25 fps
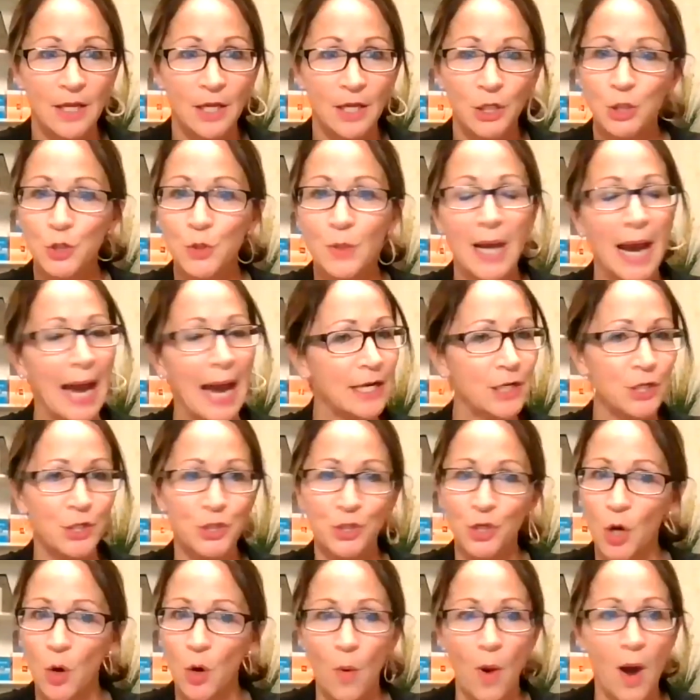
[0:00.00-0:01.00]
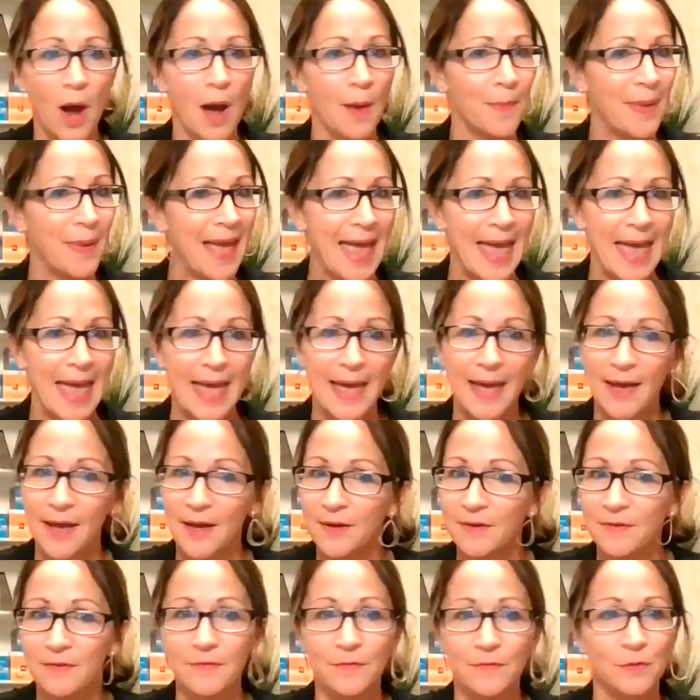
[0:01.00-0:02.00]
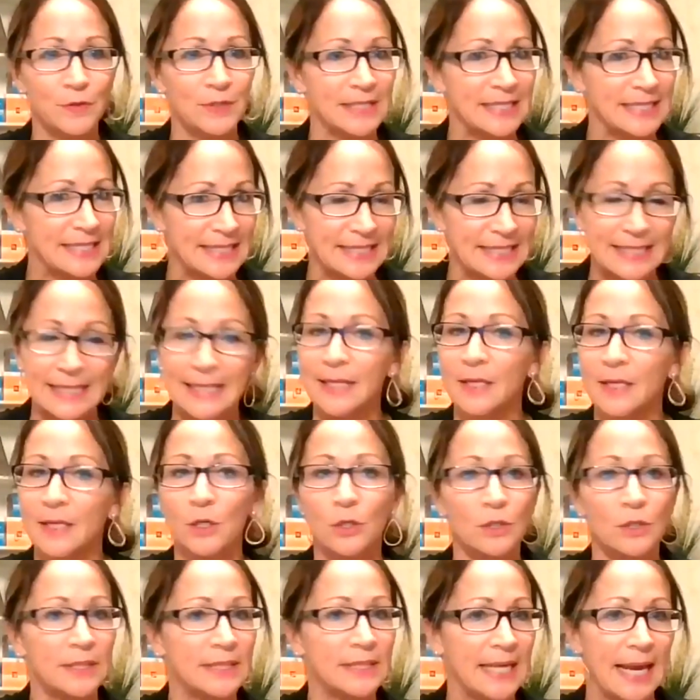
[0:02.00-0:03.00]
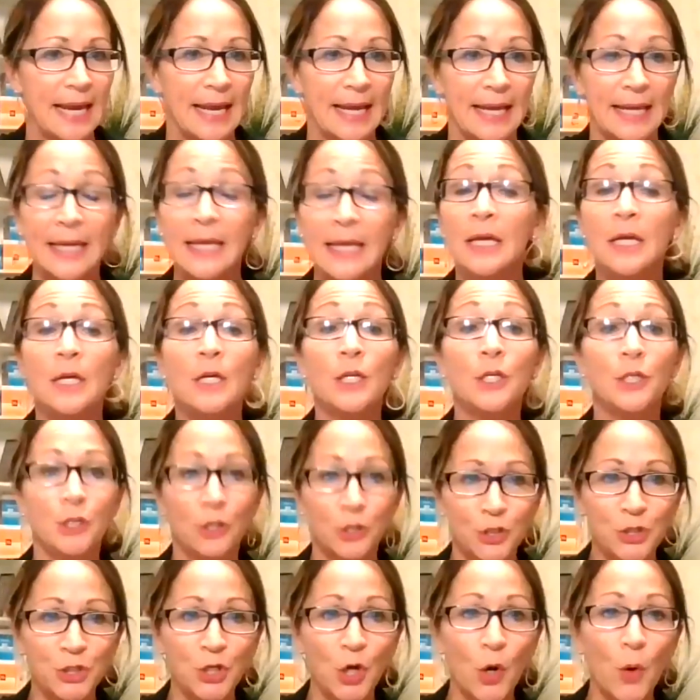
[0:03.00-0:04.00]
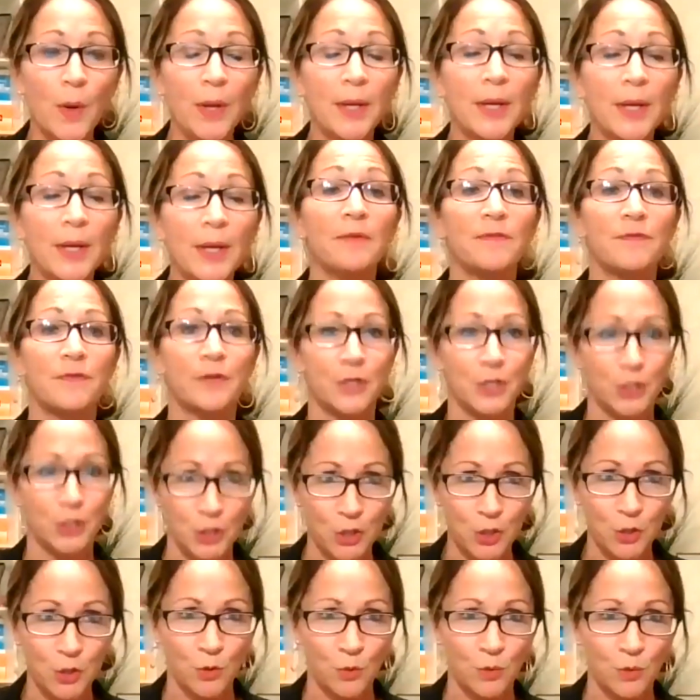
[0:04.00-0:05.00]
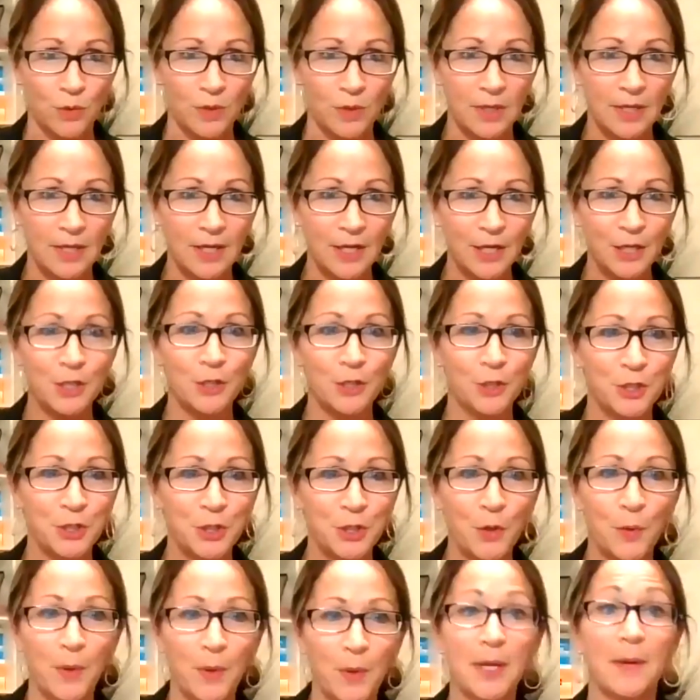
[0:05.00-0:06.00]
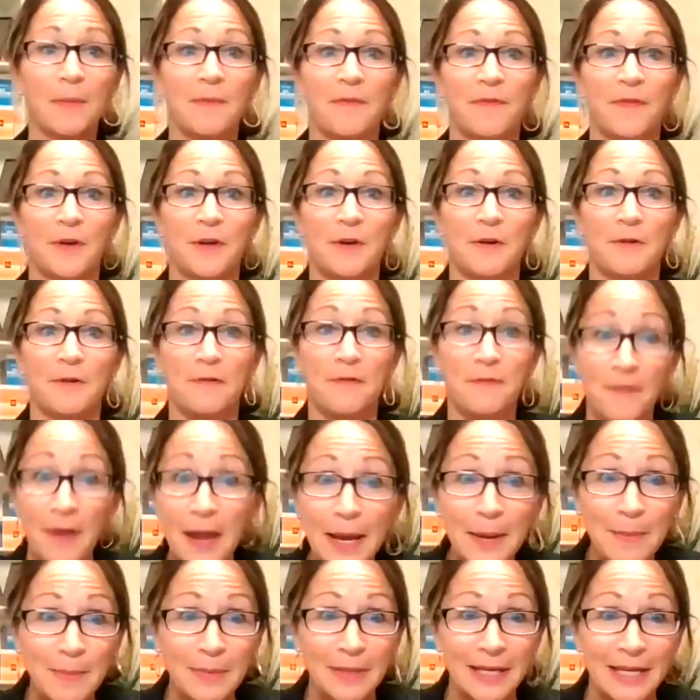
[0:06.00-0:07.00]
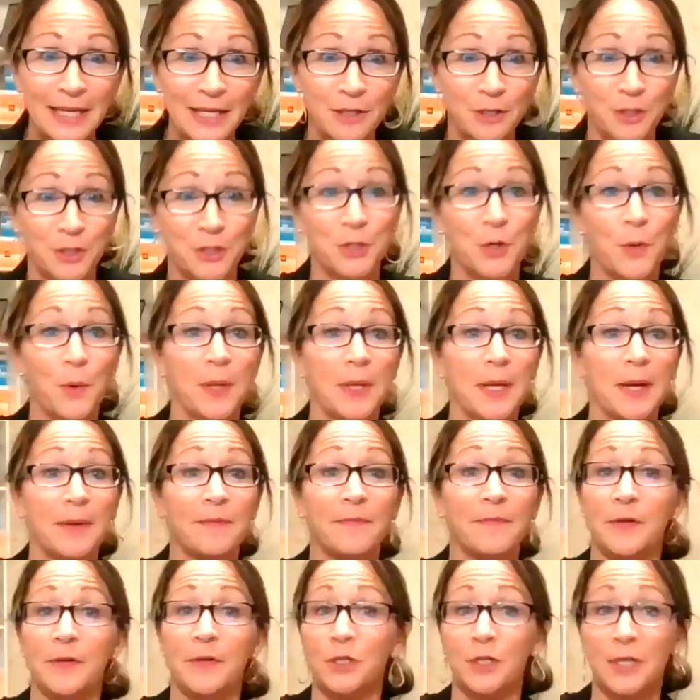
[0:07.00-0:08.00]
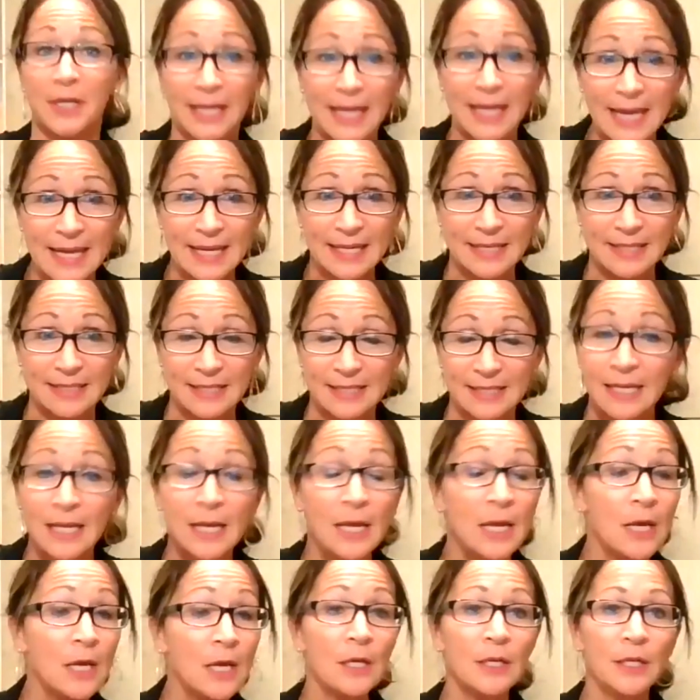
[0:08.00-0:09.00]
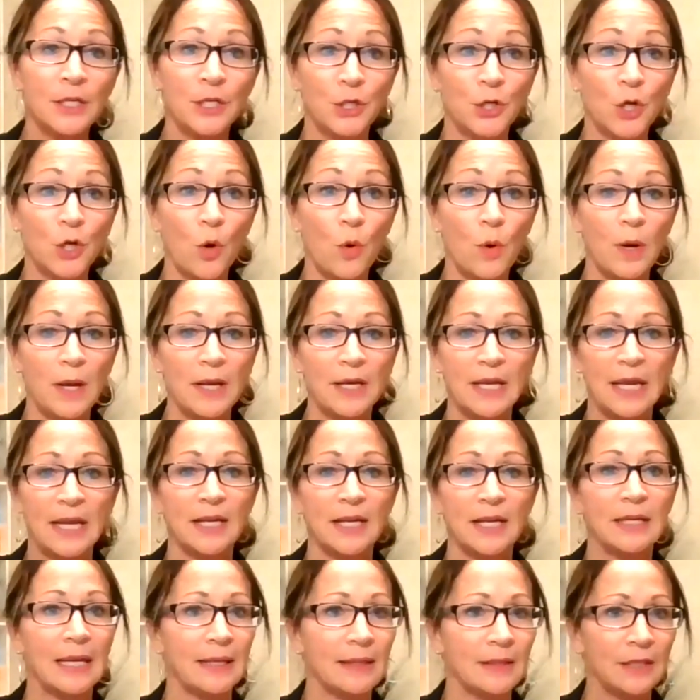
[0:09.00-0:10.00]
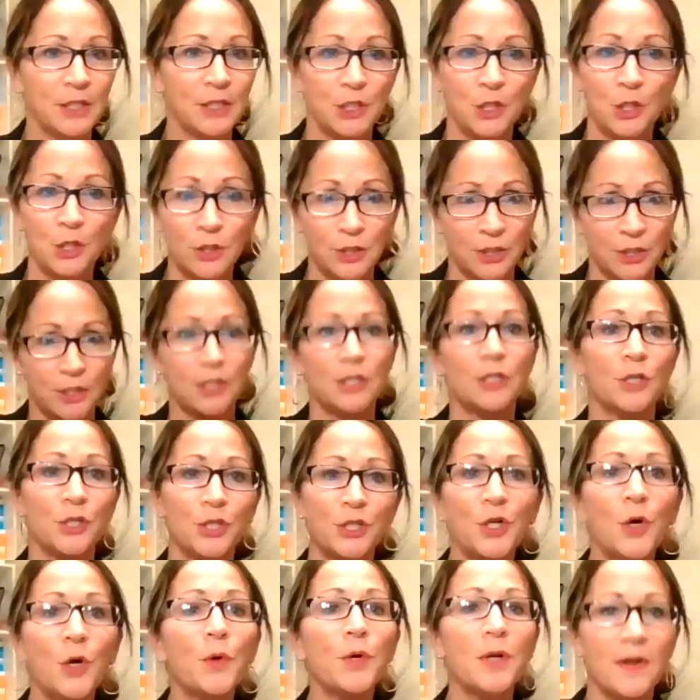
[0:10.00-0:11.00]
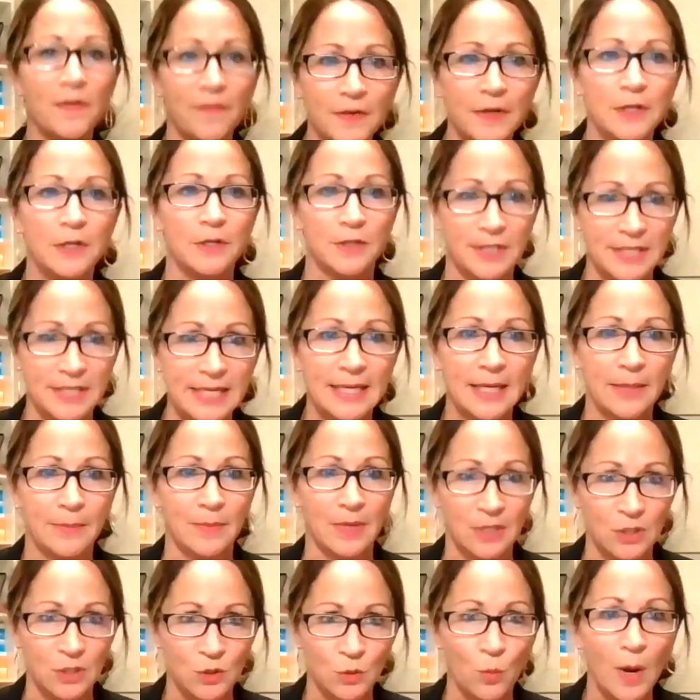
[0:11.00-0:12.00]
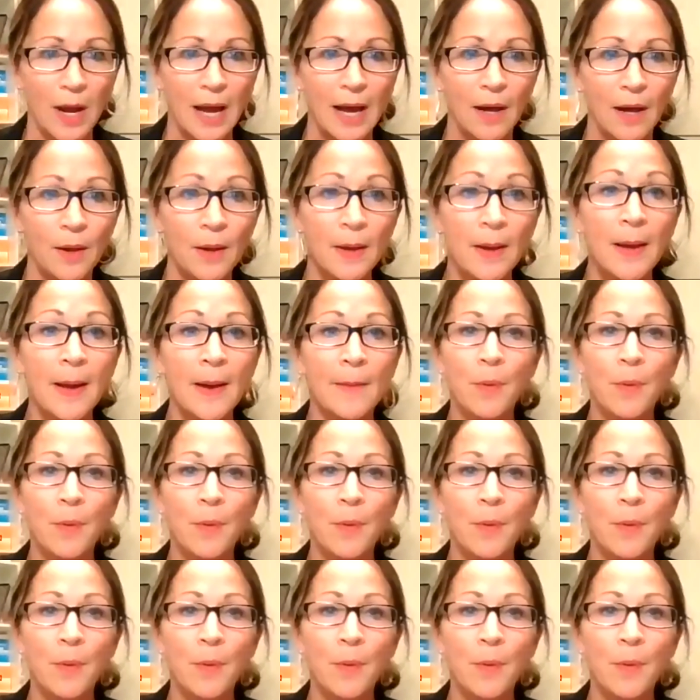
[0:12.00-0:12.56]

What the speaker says: You got to show up every single day. You're showing up for you. You're showing up for your family. You're showing up for your kids, you know, and you're showing up for your team as well.